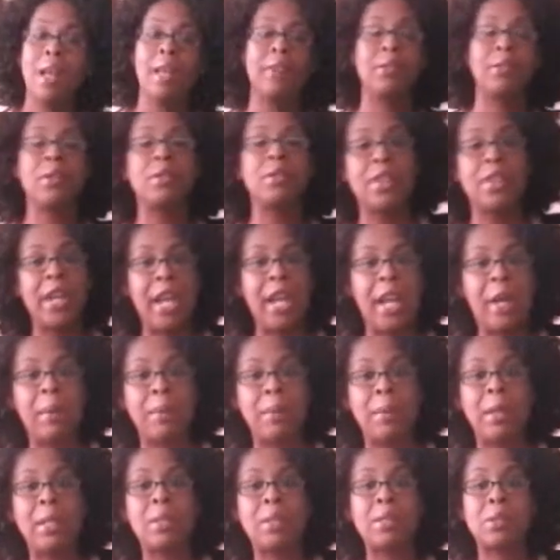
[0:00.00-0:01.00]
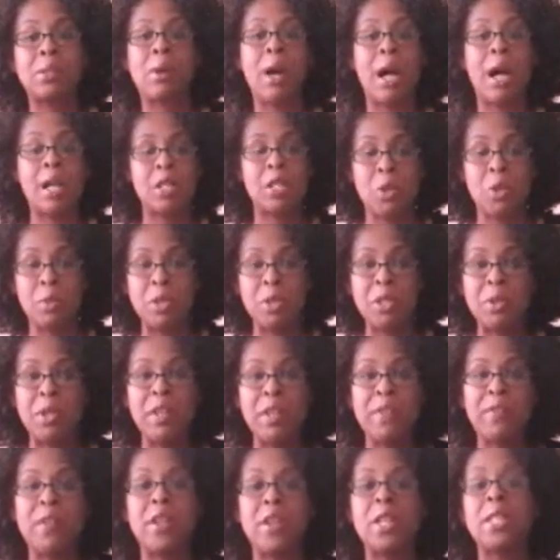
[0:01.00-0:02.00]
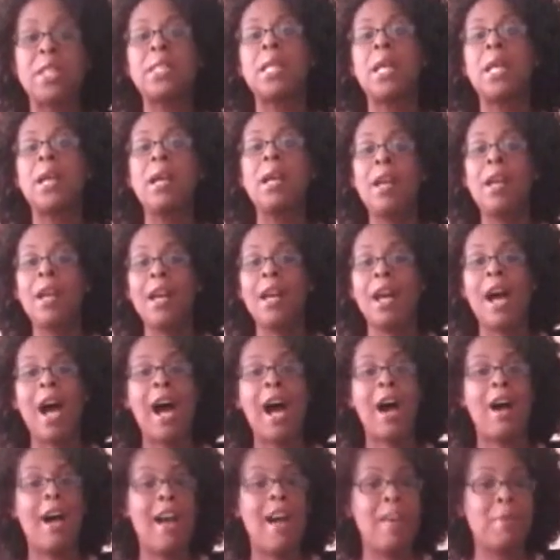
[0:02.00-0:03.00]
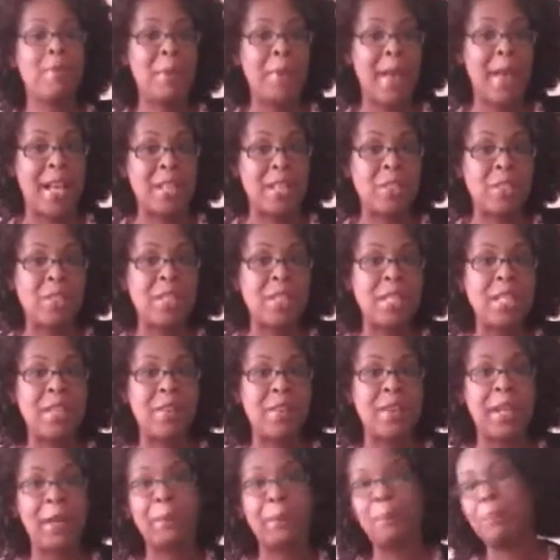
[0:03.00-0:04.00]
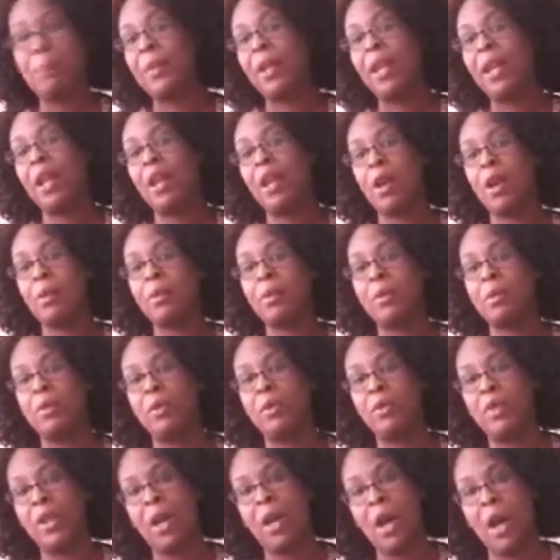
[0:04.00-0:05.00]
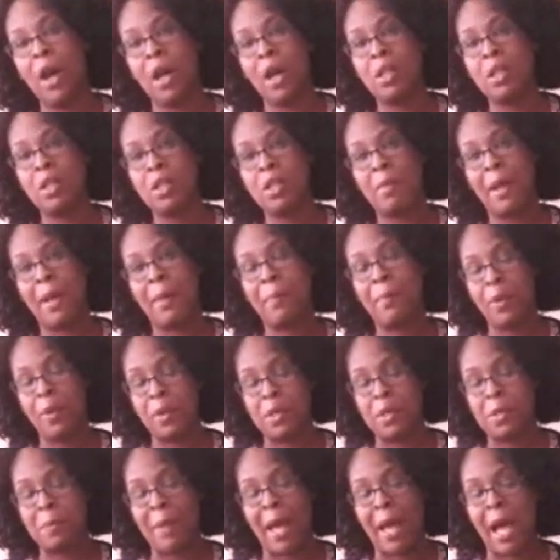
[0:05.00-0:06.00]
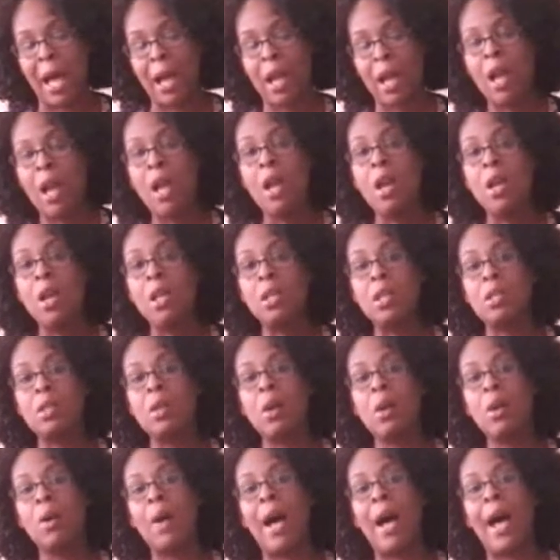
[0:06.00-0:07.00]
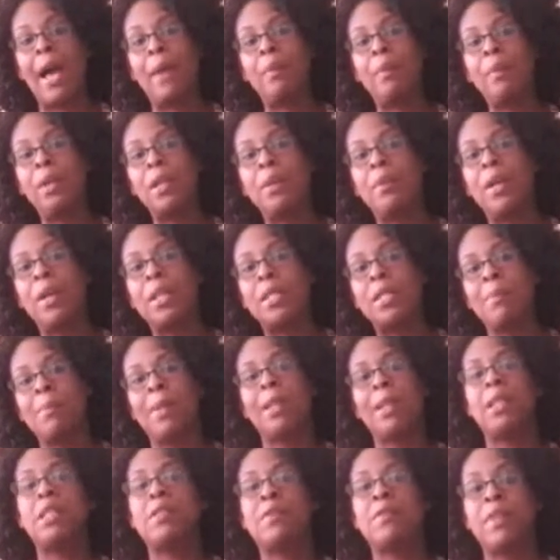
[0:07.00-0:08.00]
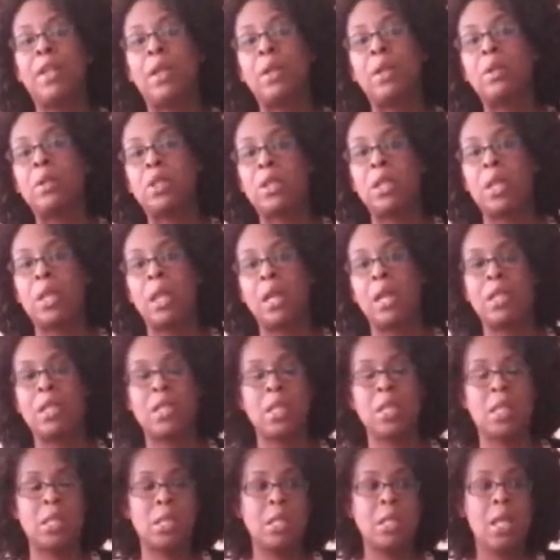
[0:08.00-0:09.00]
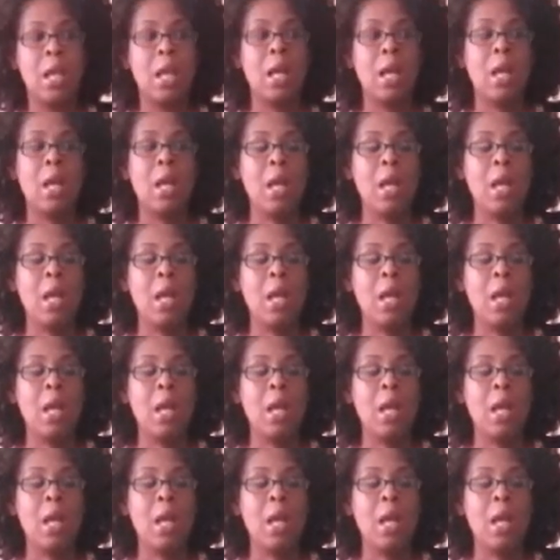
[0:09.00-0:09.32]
And are 8 weeks. So October 21st, I'll have my bachelor's degree and I'll be moving on to my post-bac. So I really want to make this video to just